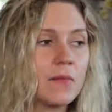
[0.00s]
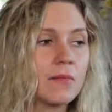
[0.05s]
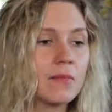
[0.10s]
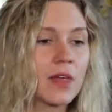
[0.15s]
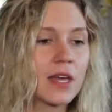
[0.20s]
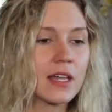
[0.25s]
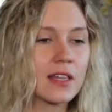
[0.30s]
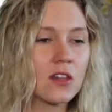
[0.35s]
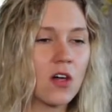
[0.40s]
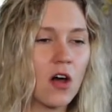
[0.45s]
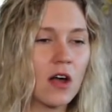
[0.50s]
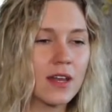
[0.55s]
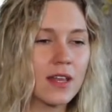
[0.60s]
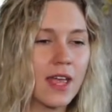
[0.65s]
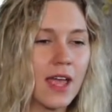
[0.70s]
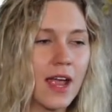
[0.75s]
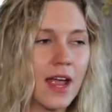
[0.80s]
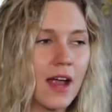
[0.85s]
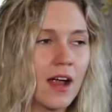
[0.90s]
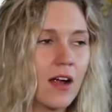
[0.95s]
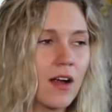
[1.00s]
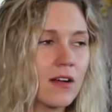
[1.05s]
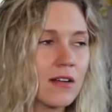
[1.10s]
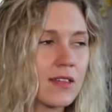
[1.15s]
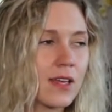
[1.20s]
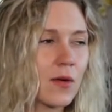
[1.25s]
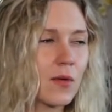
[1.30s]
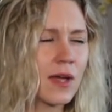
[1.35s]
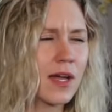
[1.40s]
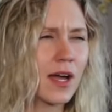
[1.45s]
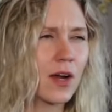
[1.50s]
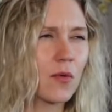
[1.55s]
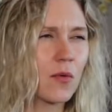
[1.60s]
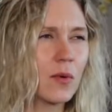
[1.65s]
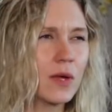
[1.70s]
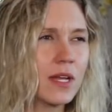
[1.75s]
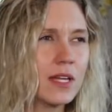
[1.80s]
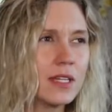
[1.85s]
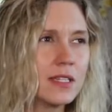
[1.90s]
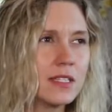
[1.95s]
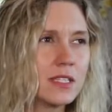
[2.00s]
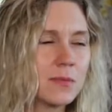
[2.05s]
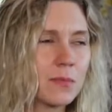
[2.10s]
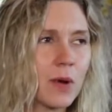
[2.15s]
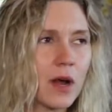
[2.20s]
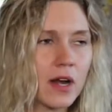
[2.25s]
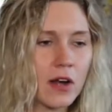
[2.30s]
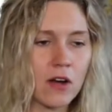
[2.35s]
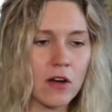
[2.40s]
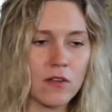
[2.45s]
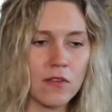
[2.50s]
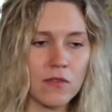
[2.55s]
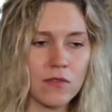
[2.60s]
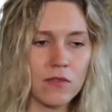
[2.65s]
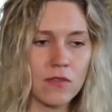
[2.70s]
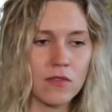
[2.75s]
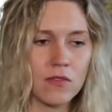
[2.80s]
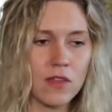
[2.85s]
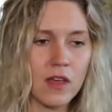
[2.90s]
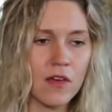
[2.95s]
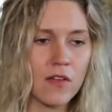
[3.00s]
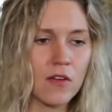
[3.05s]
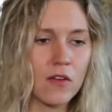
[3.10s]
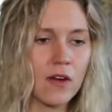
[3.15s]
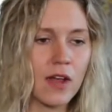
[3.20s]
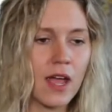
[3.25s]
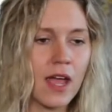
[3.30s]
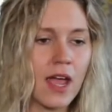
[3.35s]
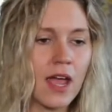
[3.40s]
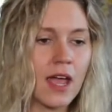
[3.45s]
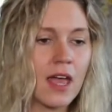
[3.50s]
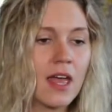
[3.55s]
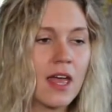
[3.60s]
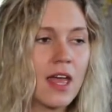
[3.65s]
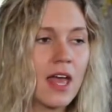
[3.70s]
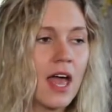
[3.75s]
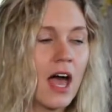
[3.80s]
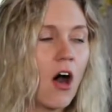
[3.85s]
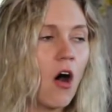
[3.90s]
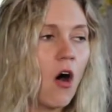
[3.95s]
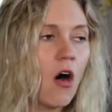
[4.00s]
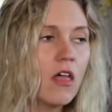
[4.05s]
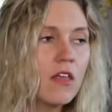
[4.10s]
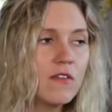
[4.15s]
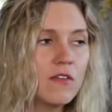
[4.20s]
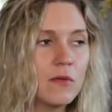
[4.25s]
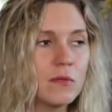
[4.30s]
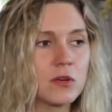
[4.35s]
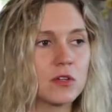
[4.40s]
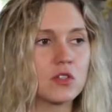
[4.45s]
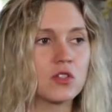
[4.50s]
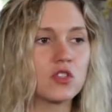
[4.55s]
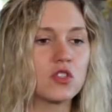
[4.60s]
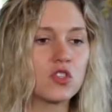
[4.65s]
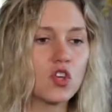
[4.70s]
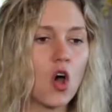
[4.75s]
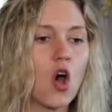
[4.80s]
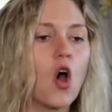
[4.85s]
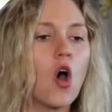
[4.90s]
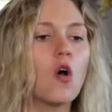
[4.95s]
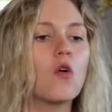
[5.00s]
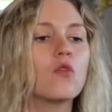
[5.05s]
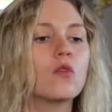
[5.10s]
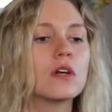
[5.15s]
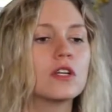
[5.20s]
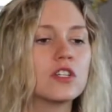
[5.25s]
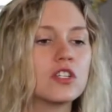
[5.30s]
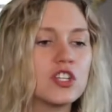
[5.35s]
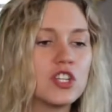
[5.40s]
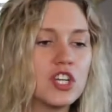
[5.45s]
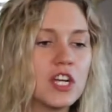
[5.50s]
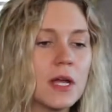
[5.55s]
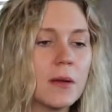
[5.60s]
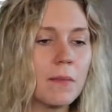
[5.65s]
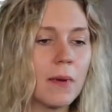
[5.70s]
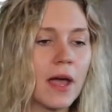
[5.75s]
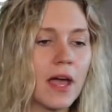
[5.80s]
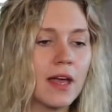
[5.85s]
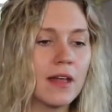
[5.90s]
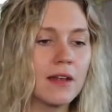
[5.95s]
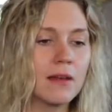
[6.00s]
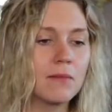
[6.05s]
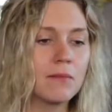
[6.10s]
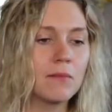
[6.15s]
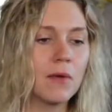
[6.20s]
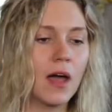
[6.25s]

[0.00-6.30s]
like lawn care. Like we got a weed spreader the other day. All of them are so cheap, and